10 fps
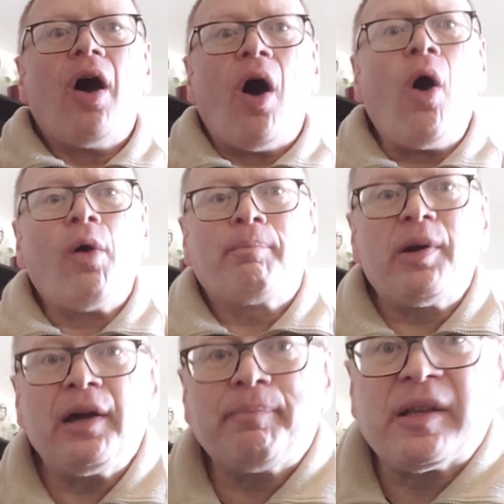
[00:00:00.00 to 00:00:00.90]

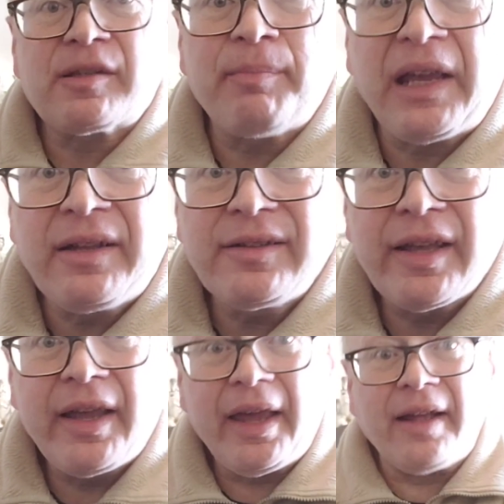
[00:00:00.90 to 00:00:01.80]
All-purpose means
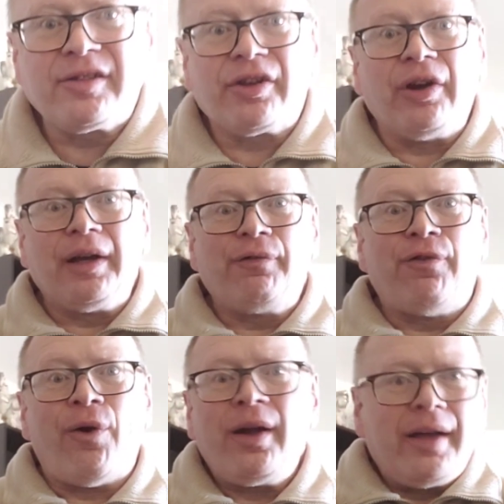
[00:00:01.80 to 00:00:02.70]
it's good
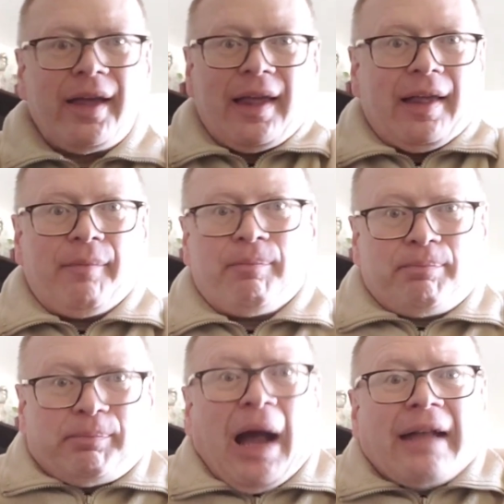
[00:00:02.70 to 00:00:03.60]
for
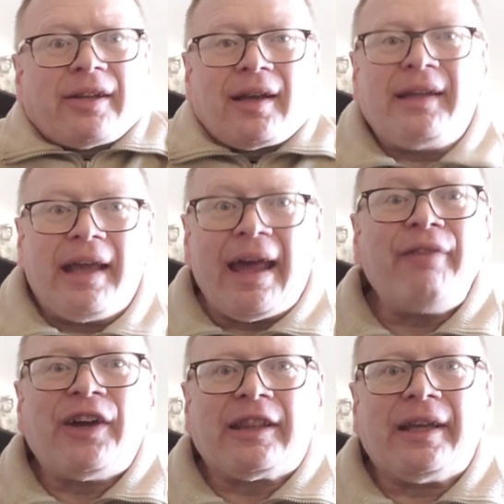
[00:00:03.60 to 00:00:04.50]
practically
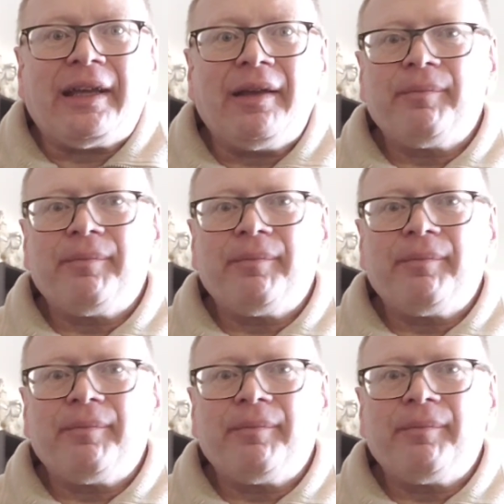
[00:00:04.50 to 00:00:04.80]
everything.